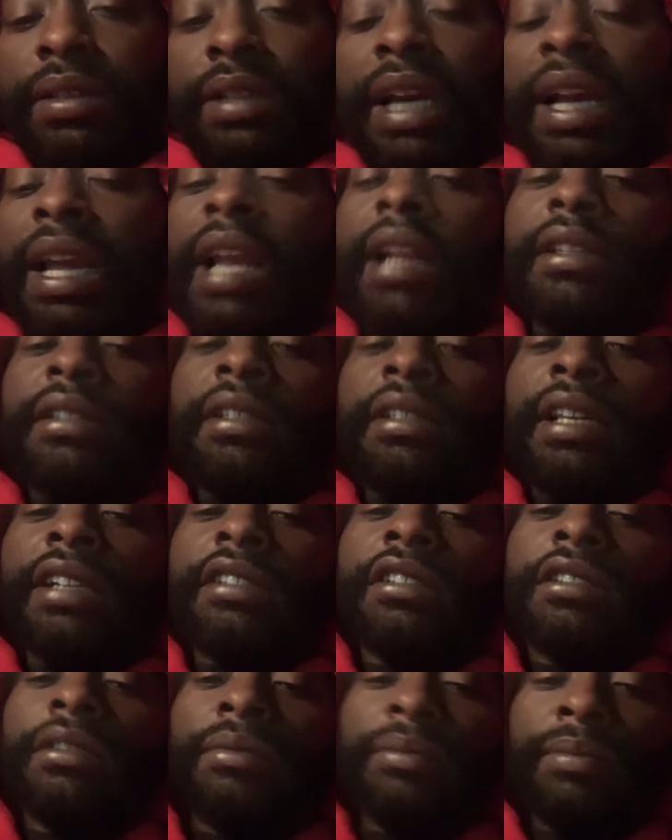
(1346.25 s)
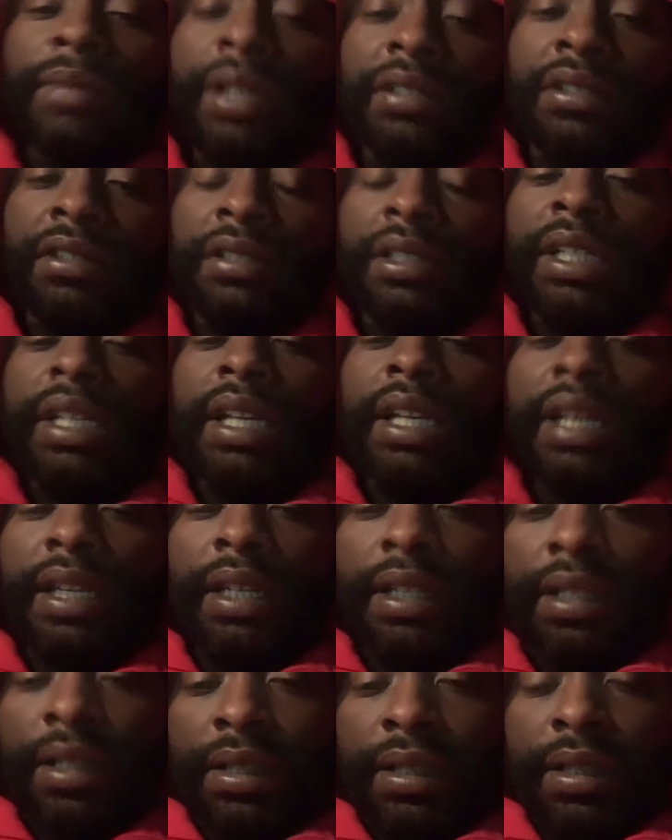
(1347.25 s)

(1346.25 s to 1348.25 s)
I got a text message today